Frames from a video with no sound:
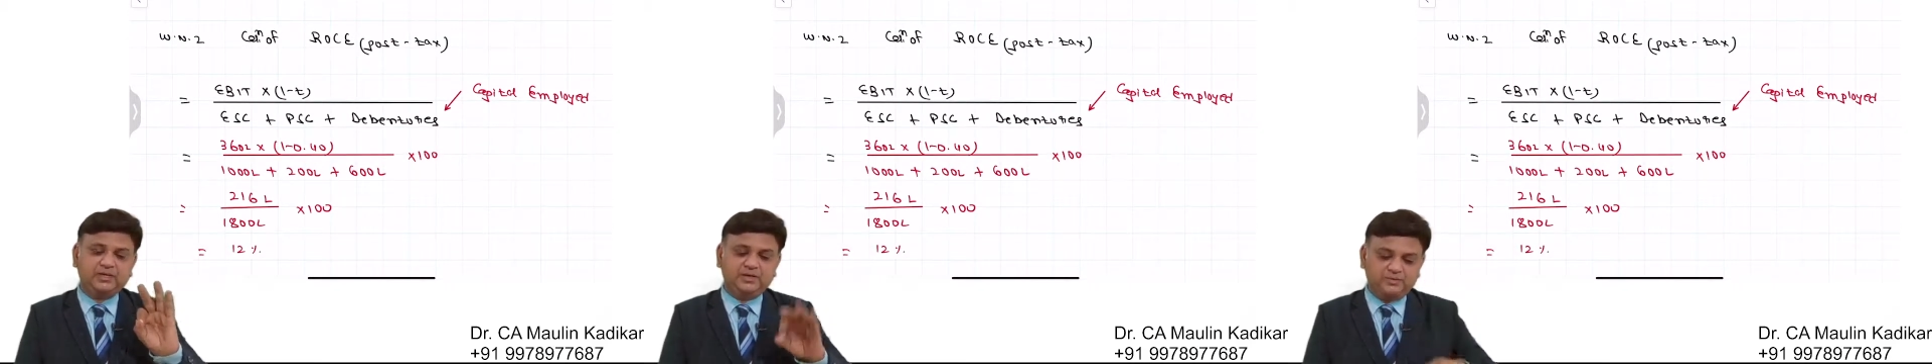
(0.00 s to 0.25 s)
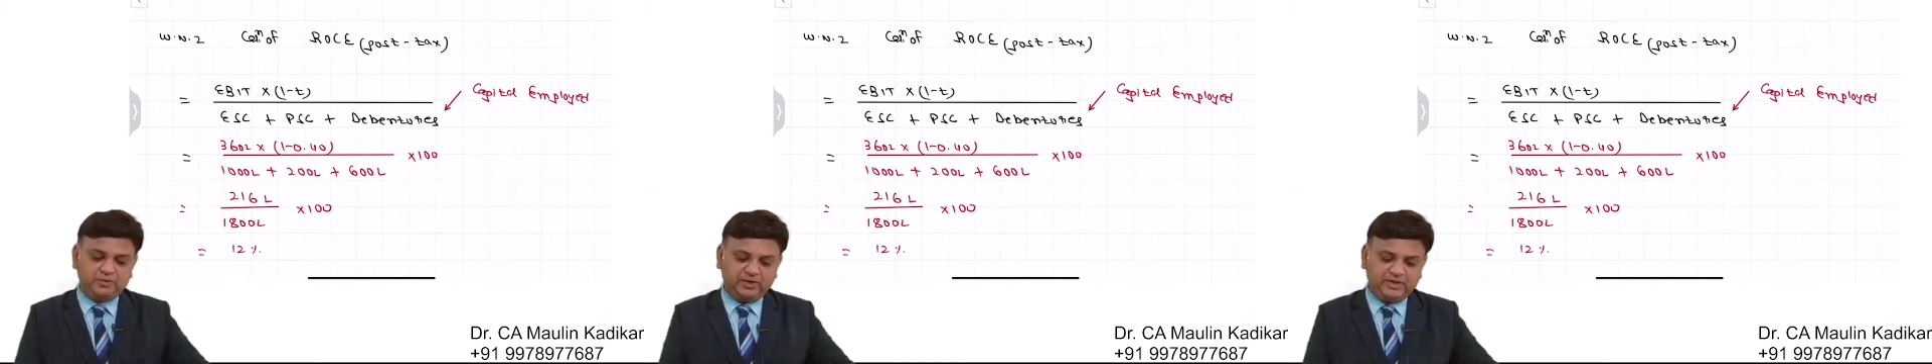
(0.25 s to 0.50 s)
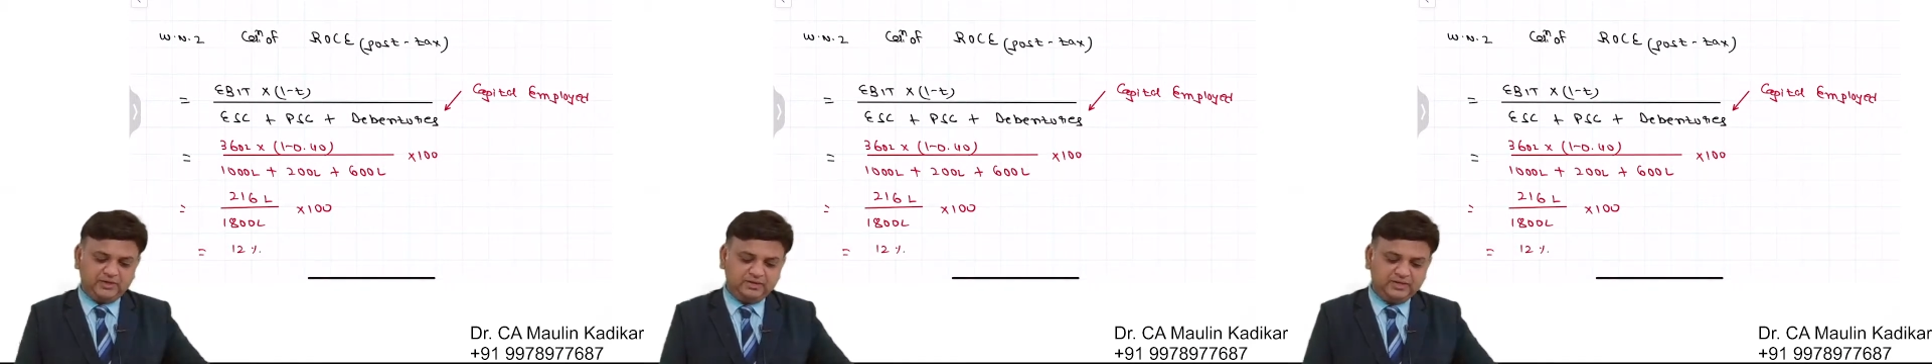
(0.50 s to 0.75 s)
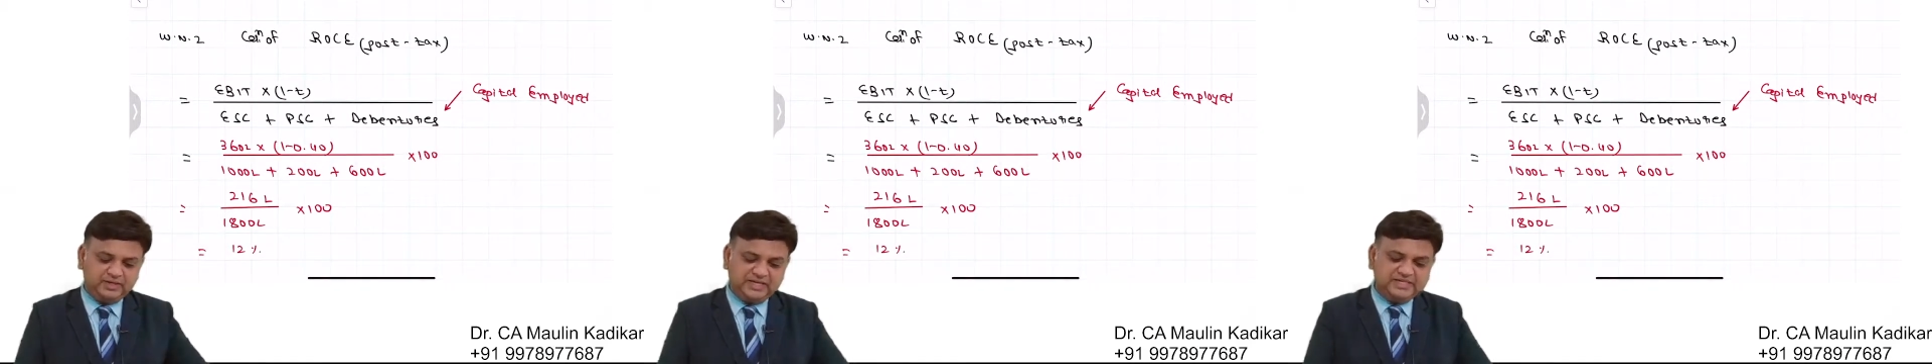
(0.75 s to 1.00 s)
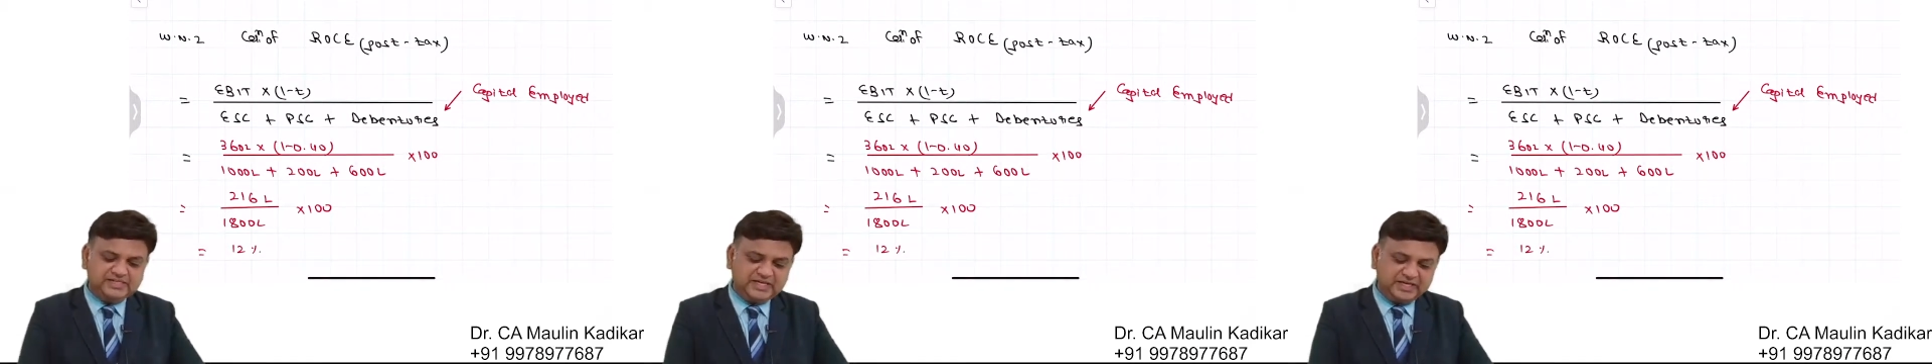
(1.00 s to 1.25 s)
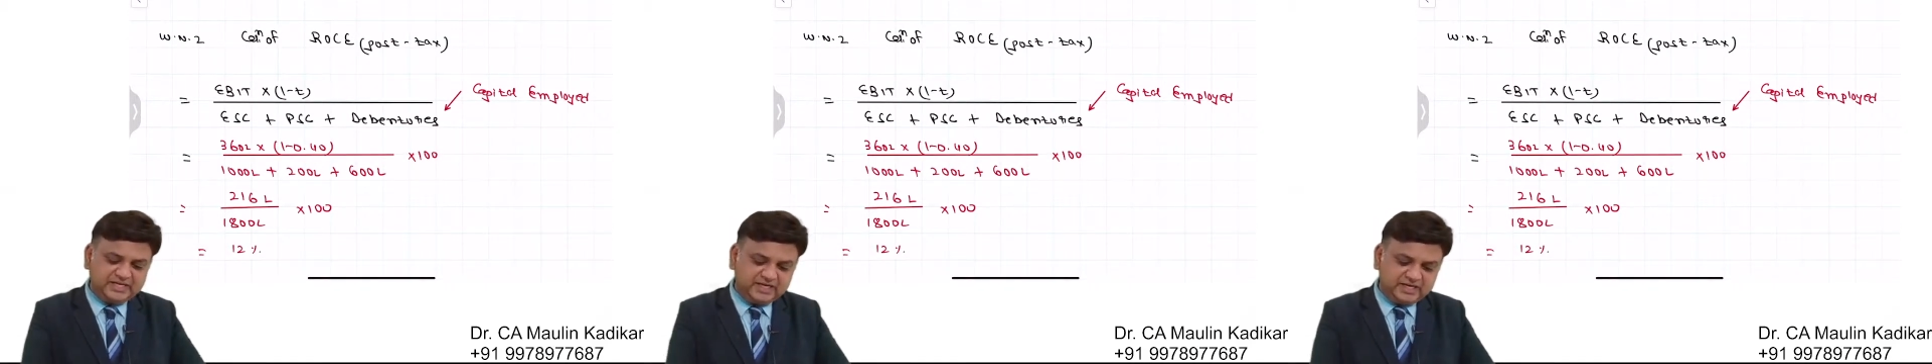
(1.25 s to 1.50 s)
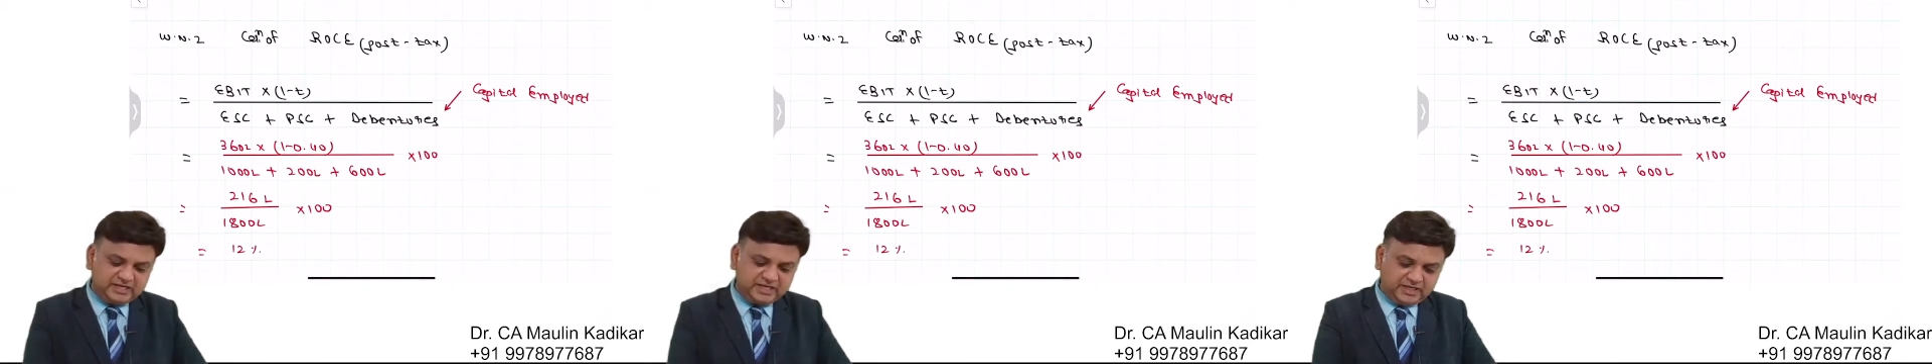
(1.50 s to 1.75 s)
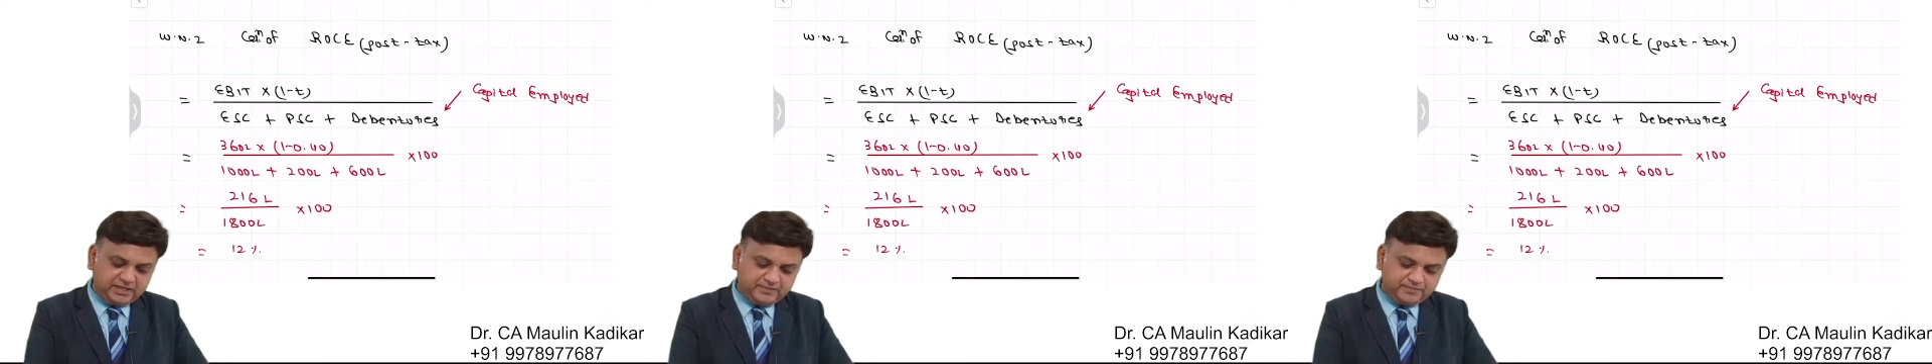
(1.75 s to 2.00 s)
employed is
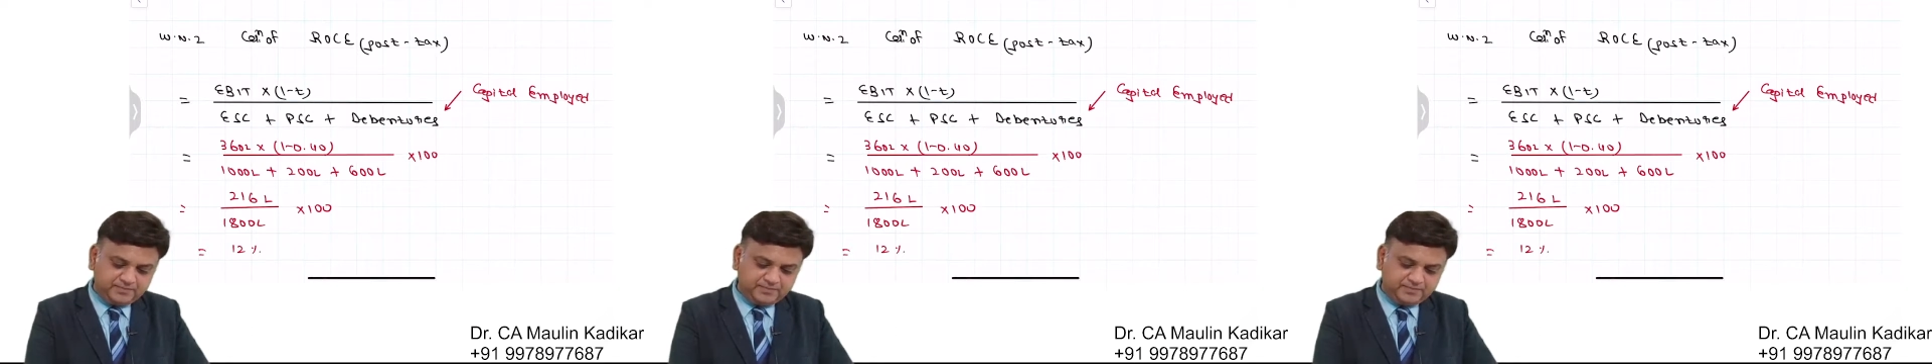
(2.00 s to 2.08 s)
indicating